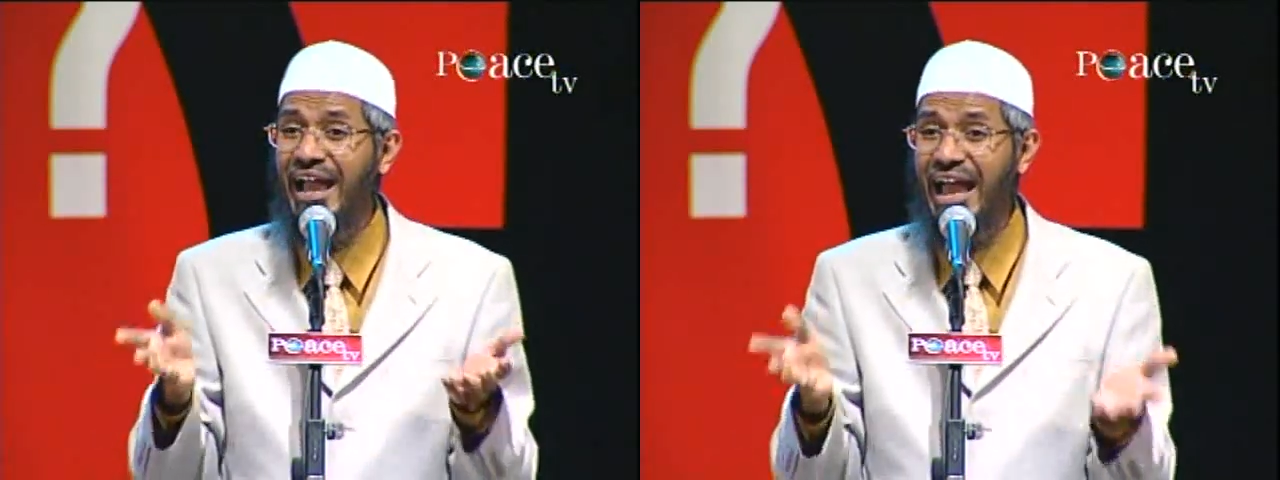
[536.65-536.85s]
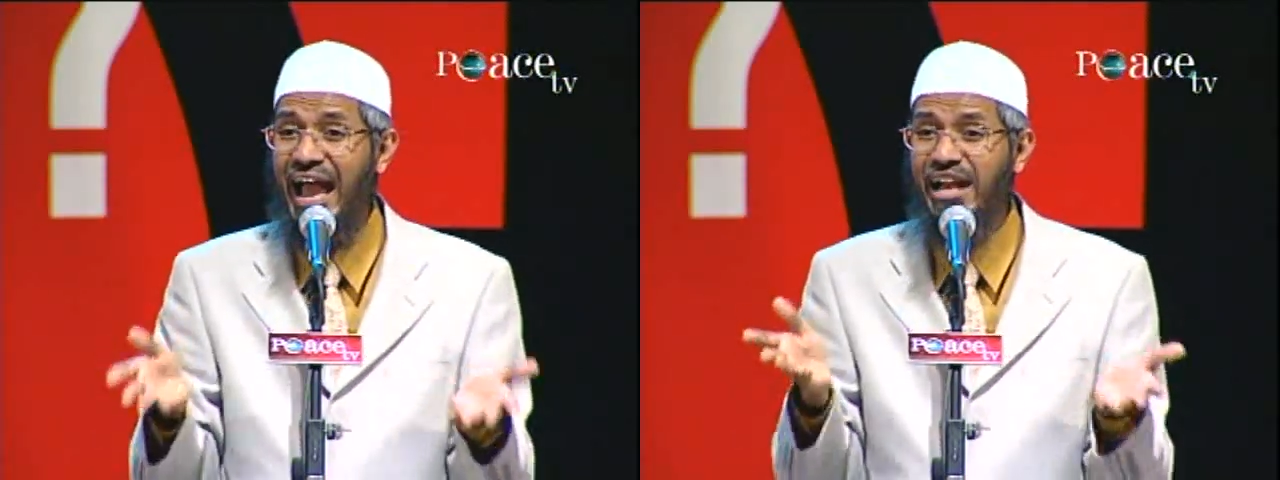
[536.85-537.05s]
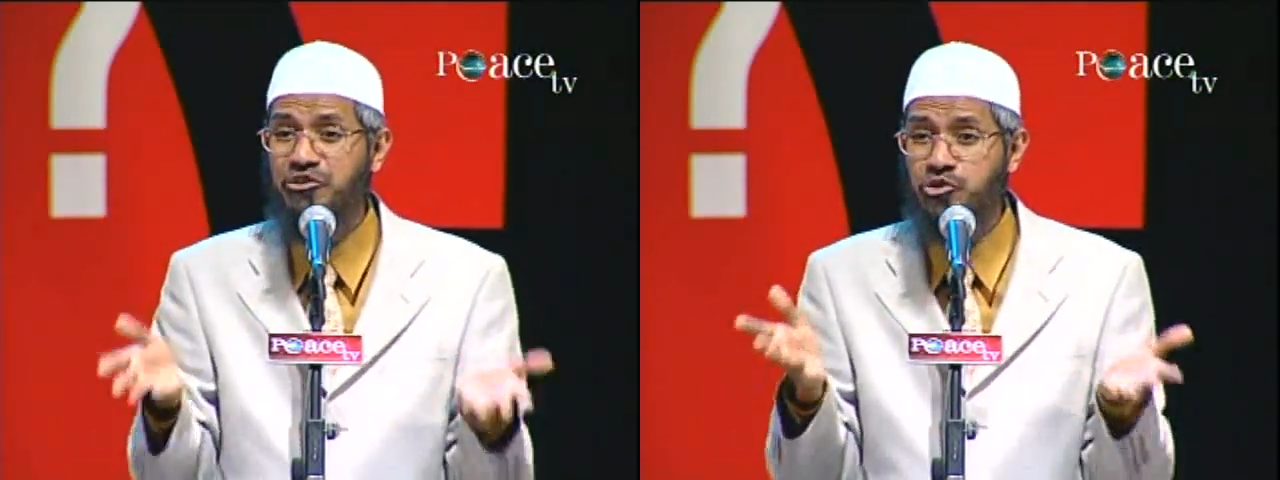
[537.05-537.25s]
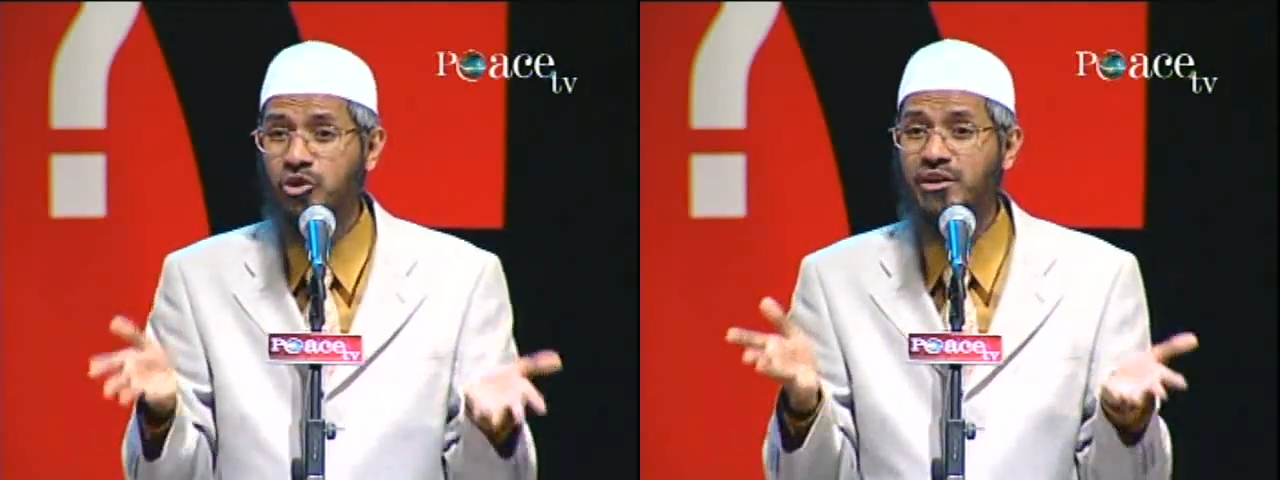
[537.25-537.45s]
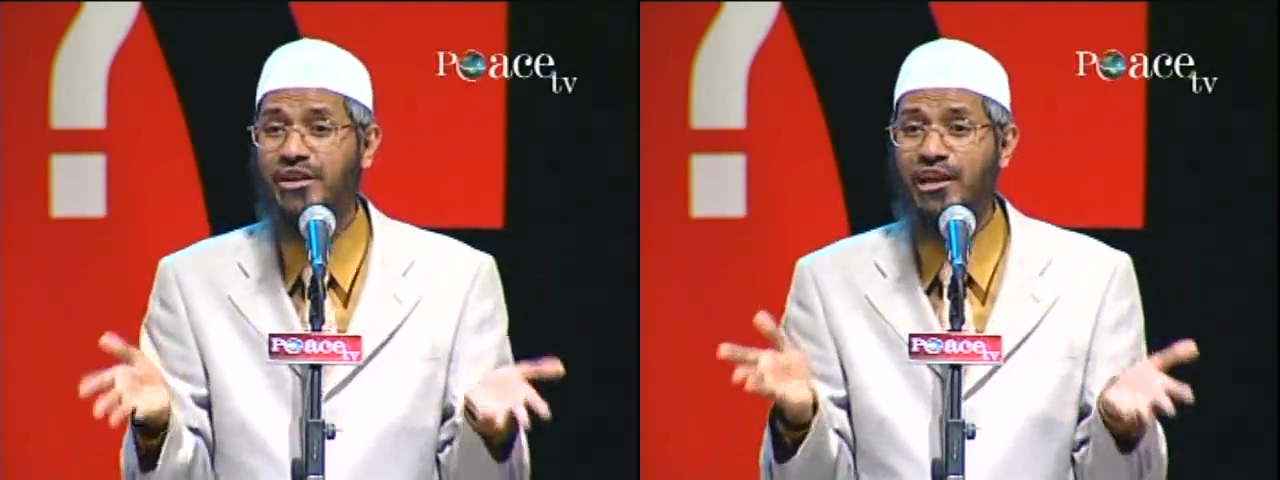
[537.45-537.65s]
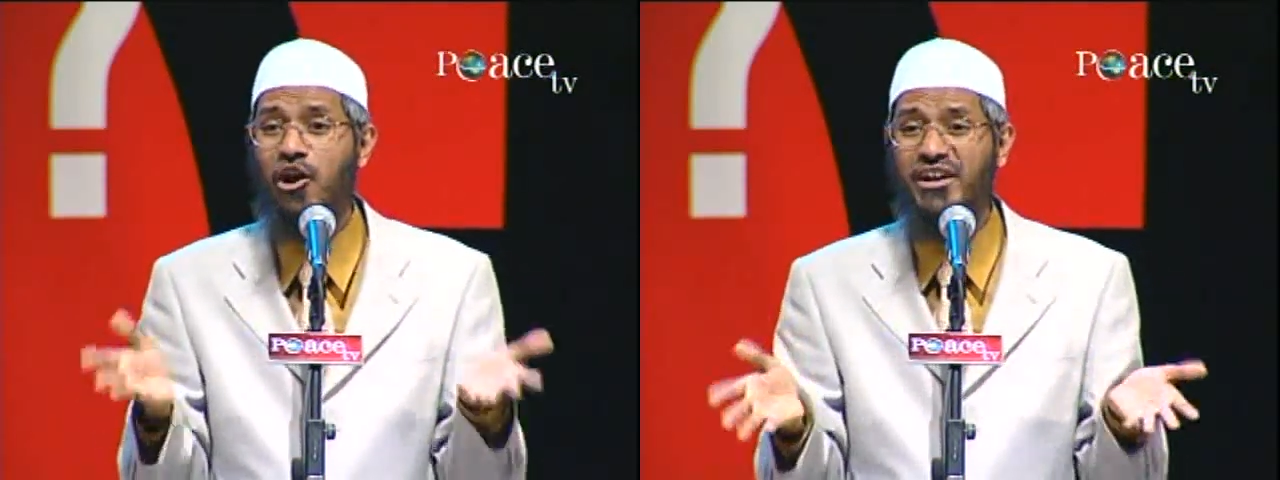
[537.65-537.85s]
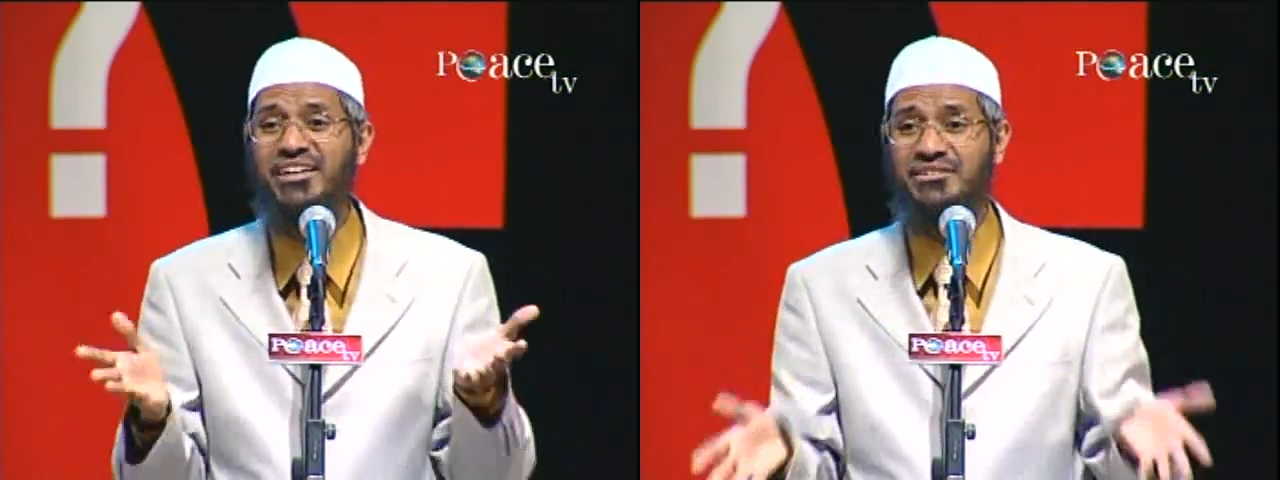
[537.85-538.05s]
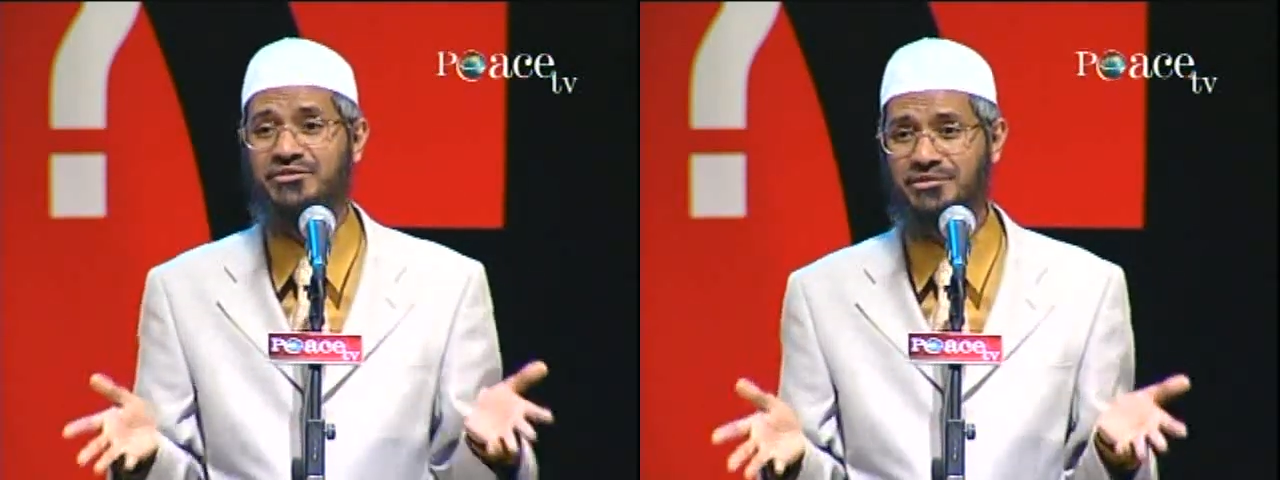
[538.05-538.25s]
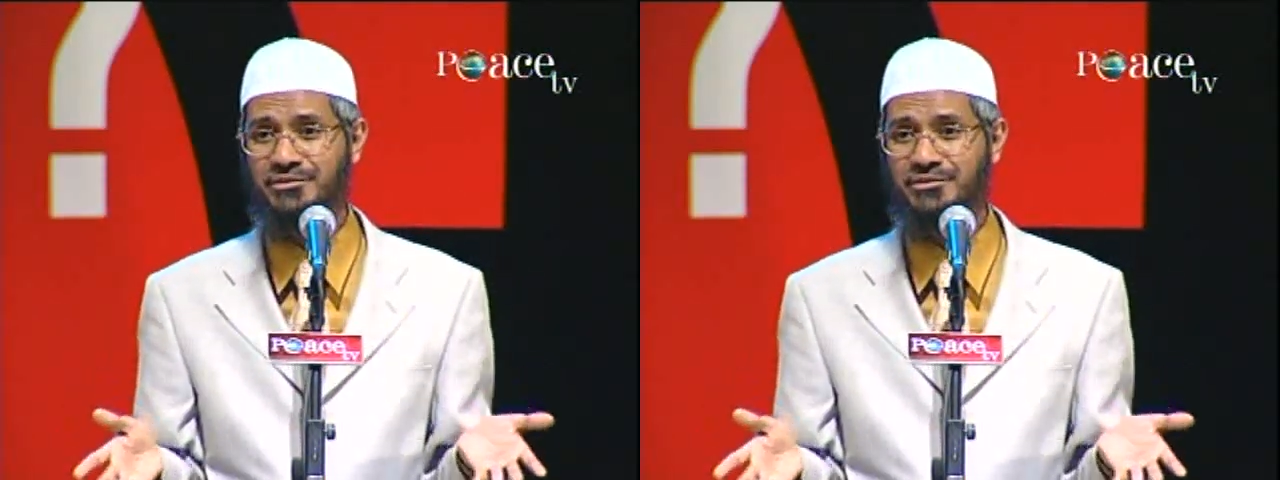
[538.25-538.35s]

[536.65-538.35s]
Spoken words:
actual recordings